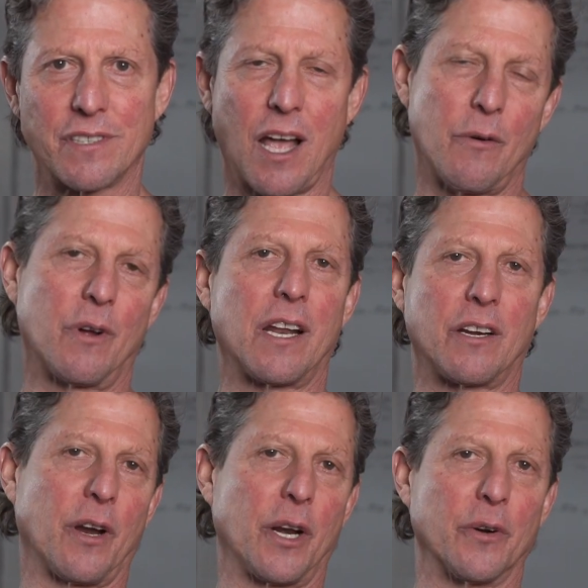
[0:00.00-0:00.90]
I wanted a
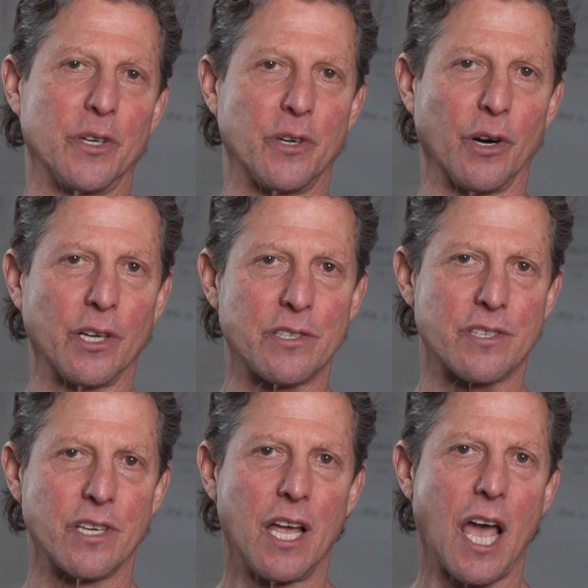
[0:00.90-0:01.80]
greater
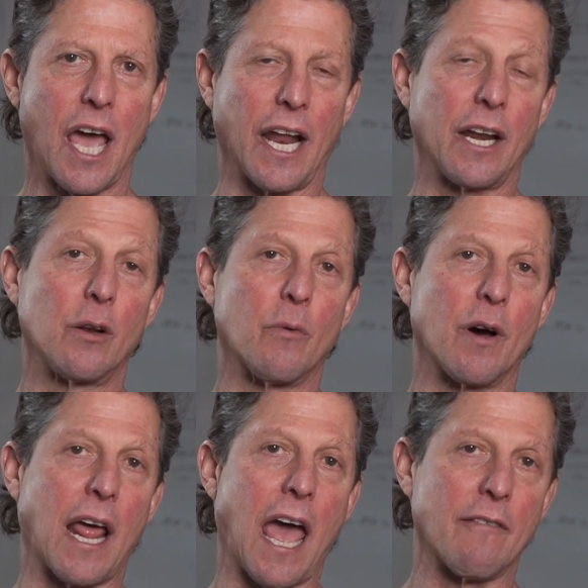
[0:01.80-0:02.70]
endurance, and I didn't
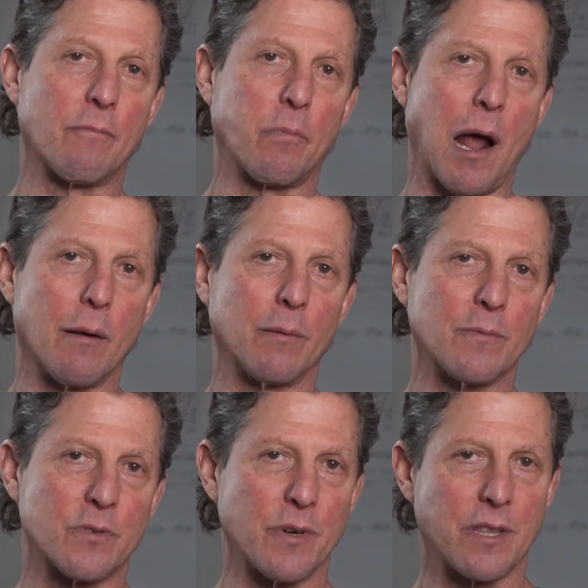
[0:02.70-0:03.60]
want to have
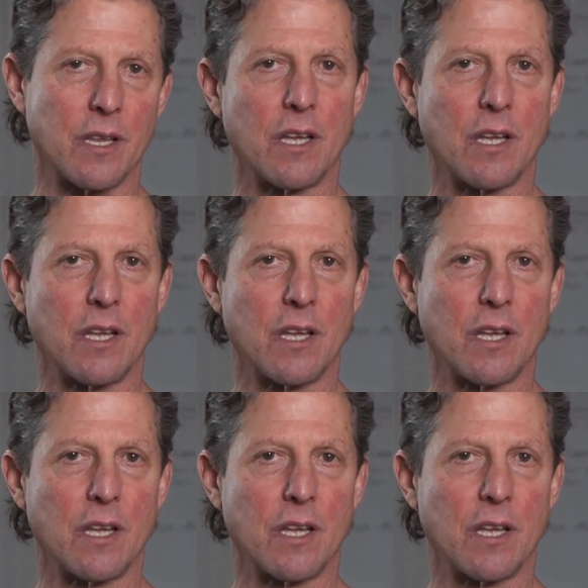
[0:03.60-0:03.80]
problems with